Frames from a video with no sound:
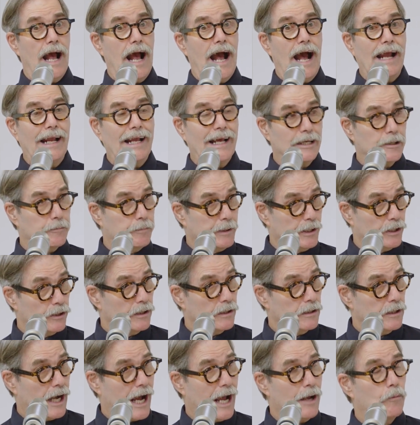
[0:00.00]

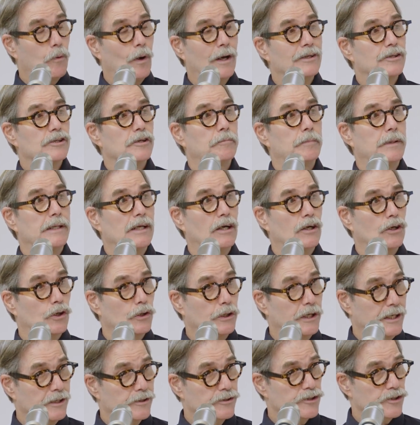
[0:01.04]
I want to be a
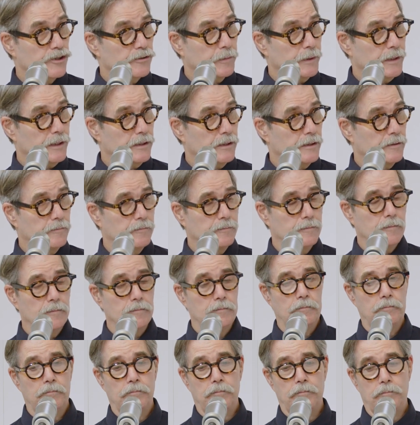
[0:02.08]
good instrument.
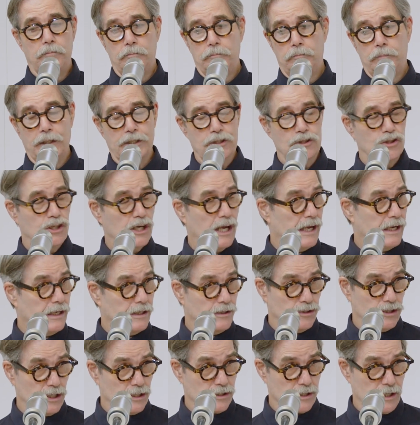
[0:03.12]
But
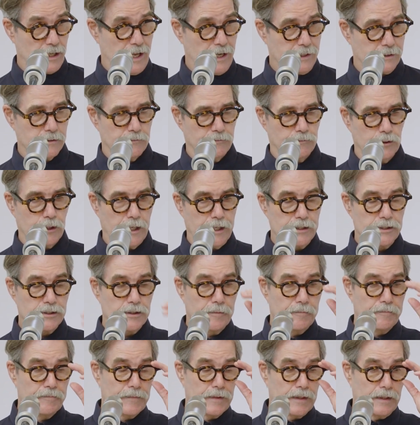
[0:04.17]
change is an act of grace.
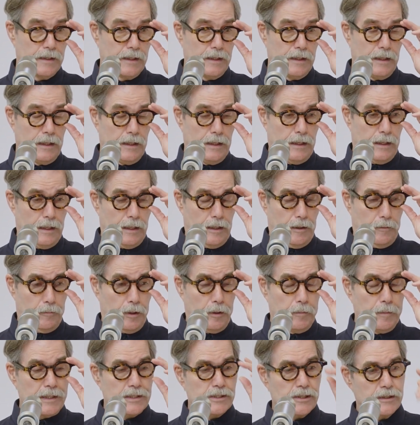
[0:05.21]
But
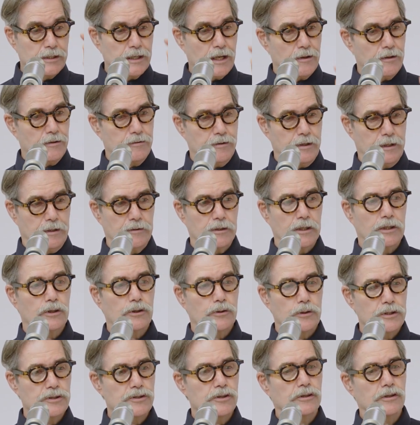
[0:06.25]
it means another thing. The
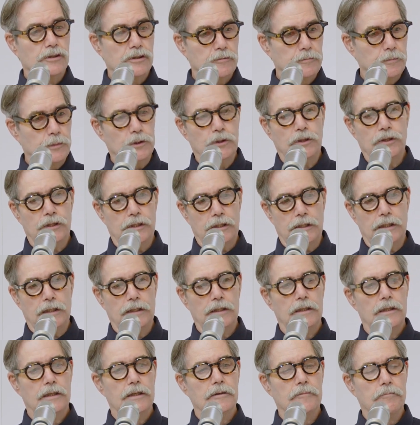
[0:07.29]
Christian community
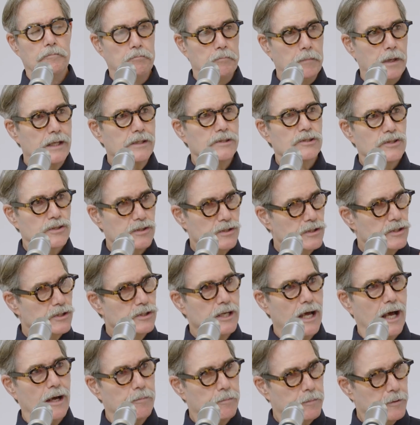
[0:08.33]
must
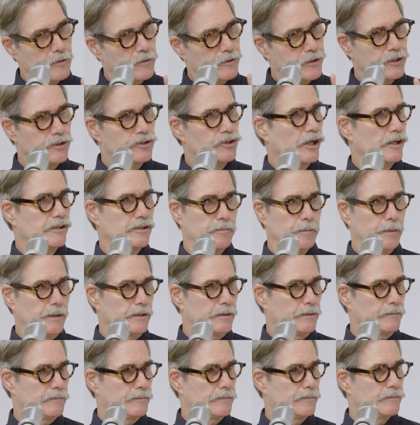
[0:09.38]
stop the judgment.
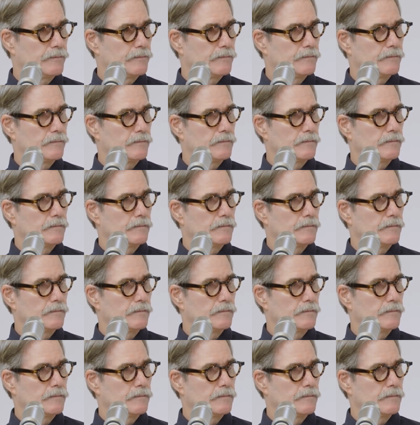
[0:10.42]
Mm-hmm.